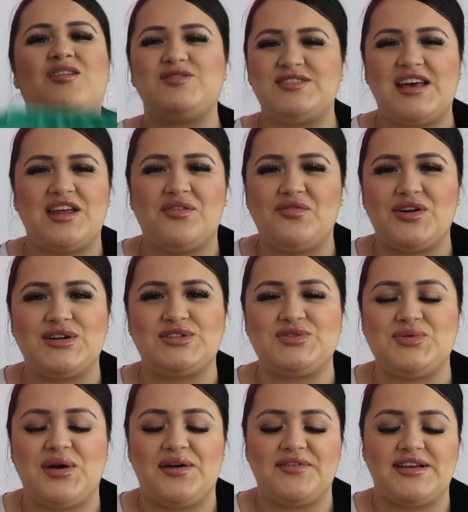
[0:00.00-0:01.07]
outside of work
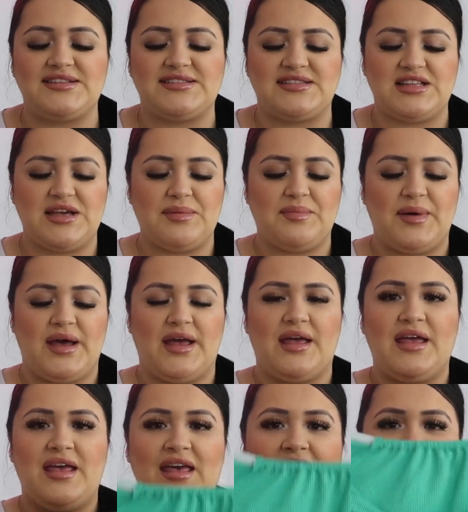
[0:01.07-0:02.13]
too obviously, but
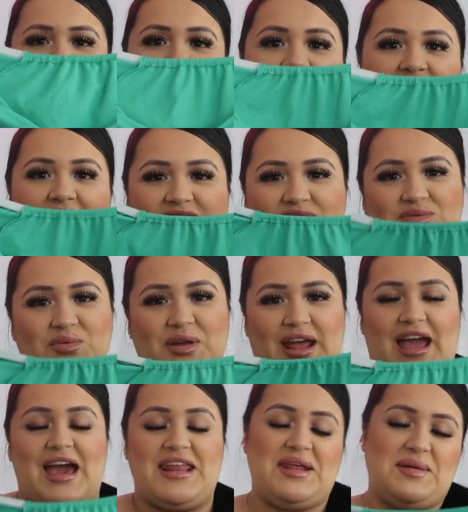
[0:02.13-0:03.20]
like that's what I
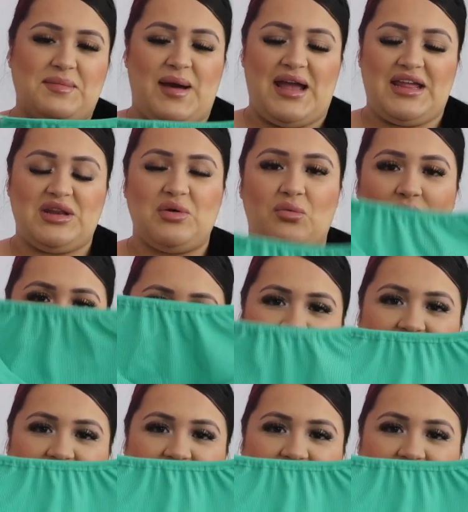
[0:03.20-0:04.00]
had in mind when